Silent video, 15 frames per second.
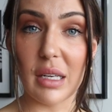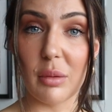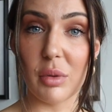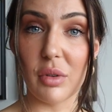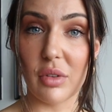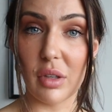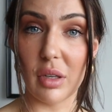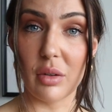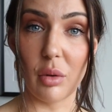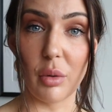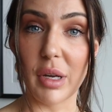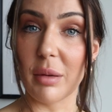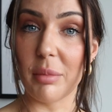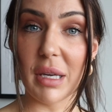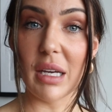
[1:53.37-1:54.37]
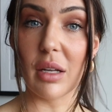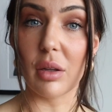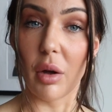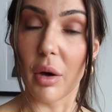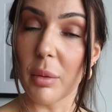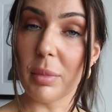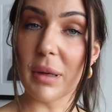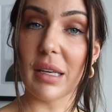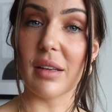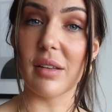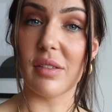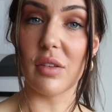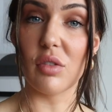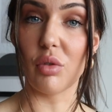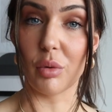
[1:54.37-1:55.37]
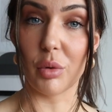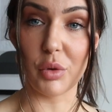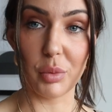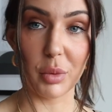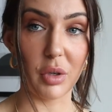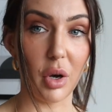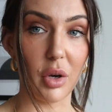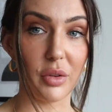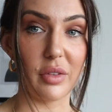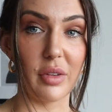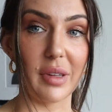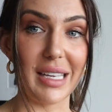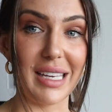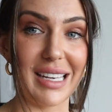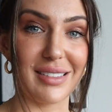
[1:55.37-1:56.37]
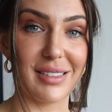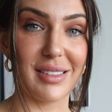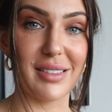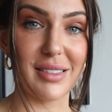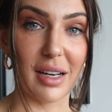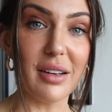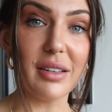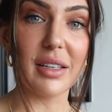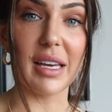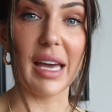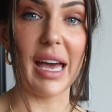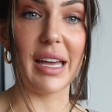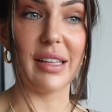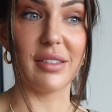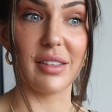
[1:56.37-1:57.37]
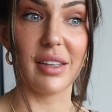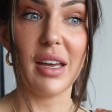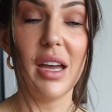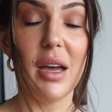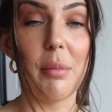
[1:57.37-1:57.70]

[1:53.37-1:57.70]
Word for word: It was annoying me a lot because the drawers would constantly get stuck and